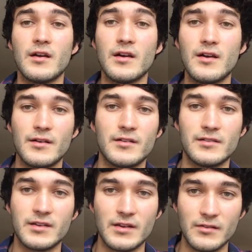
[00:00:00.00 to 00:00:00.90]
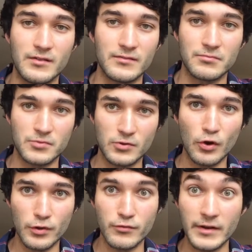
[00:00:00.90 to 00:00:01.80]
you know,
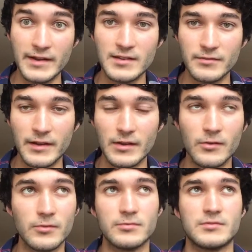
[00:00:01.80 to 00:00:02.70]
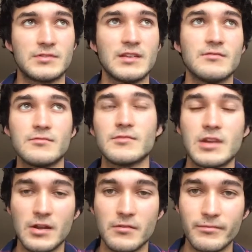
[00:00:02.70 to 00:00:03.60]
got the wrong end of it or didn't,
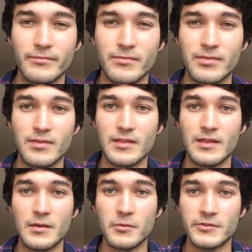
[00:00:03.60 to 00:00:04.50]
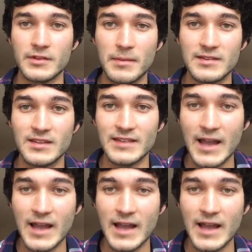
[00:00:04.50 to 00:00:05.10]
you know, it wasn't the best thing to